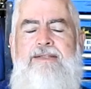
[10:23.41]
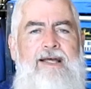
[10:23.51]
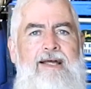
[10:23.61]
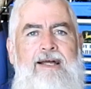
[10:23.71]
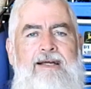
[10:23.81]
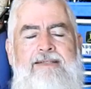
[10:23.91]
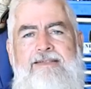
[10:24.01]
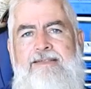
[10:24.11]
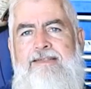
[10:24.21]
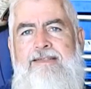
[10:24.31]
Nah,
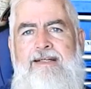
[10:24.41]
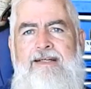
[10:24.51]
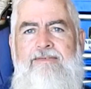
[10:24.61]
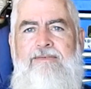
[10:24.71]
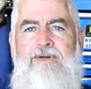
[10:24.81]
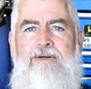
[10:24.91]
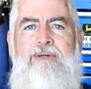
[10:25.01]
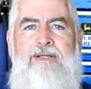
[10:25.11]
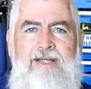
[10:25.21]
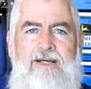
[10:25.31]
wouldn't mind
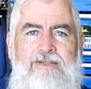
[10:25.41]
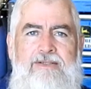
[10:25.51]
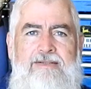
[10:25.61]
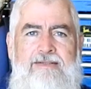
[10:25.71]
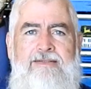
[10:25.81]
a bit of toast.